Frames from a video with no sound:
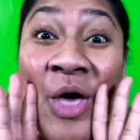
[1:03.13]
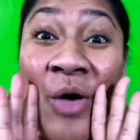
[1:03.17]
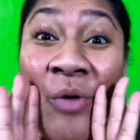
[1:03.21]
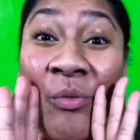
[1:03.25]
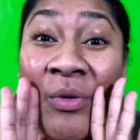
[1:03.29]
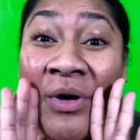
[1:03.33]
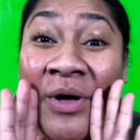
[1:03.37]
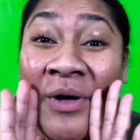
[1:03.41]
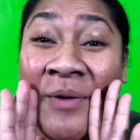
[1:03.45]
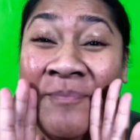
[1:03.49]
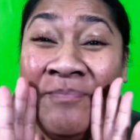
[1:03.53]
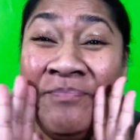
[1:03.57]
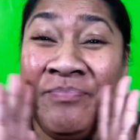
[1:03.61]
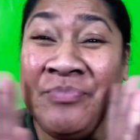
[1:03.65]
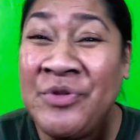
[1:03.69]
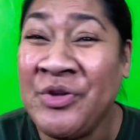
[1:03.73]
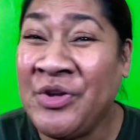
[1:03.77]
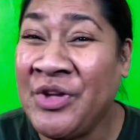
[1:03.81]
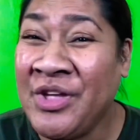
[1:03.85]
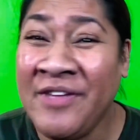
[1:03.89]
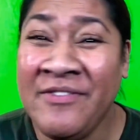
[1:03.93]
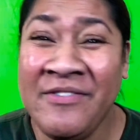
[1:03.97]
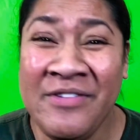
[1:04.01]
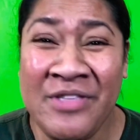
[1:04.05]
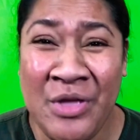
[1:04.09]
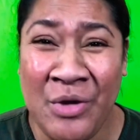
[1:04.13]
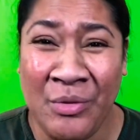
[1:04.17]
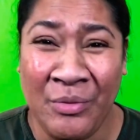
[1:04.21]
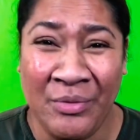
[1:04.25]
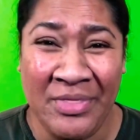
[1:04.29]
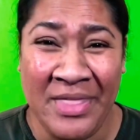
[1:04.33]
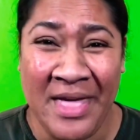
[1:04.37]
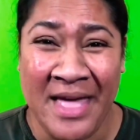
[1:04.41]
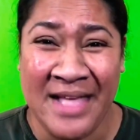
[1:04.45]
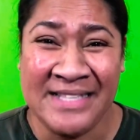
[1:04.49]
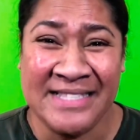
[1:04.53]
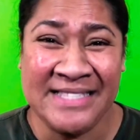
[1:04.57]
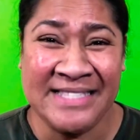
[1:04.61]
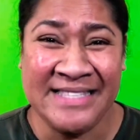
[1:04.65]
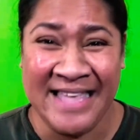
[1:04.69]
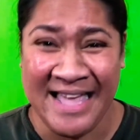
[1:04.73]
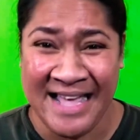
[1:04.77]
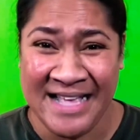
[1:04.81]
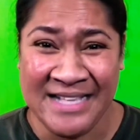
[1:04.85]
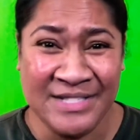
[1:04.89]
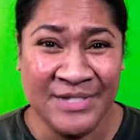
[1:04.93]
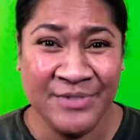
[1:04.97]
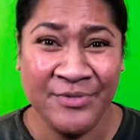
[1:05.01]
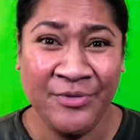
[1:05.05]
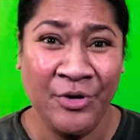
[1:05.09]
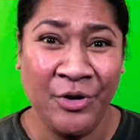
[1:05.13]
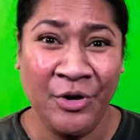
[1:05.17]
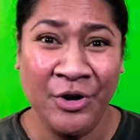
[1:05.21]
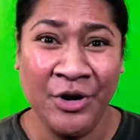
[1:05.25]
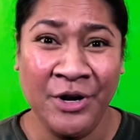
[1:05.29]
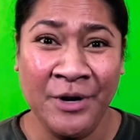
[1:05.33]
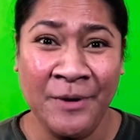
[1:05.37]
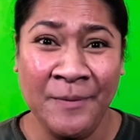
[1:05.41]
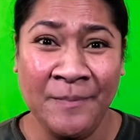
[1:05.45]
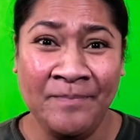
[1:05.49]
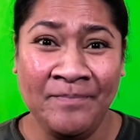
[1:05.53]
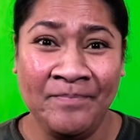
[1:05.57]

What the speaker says: Well, do you even know what that stands for?